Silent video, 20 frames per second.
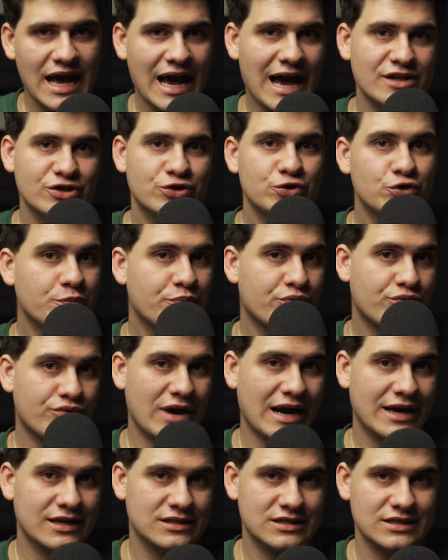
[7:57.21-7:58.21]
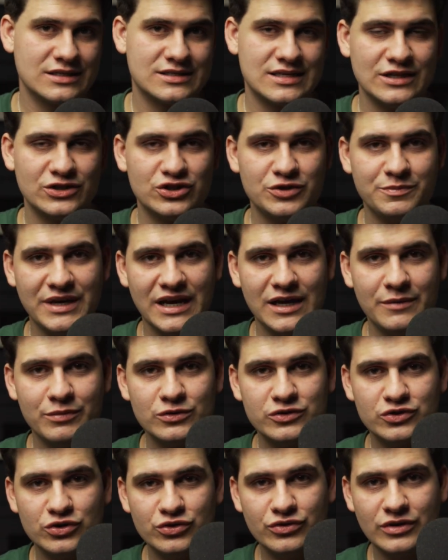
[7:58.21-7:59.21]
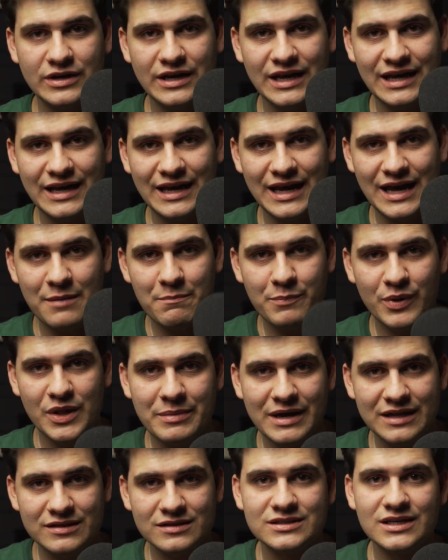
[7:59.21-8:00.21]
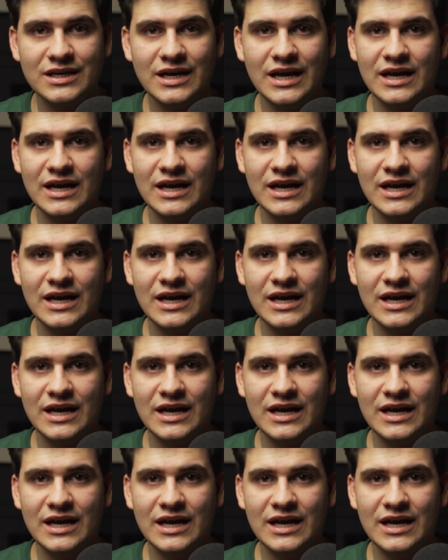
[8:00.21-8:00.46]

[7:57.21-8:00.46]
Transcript: and to practice and to be able to implement